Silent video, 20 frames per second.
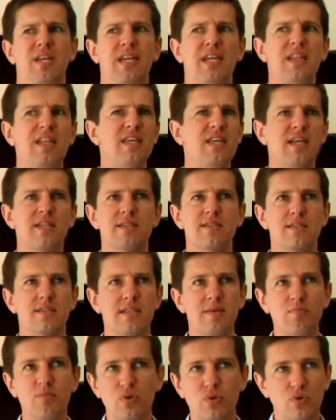in the end,
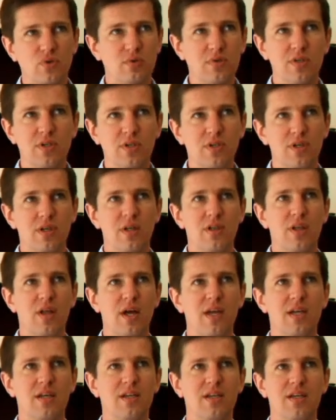simple.
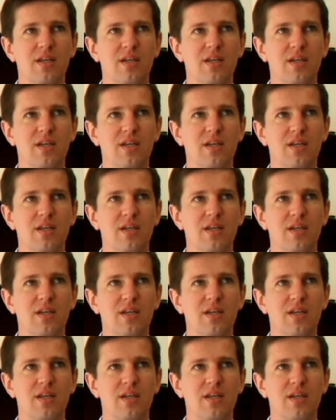Like,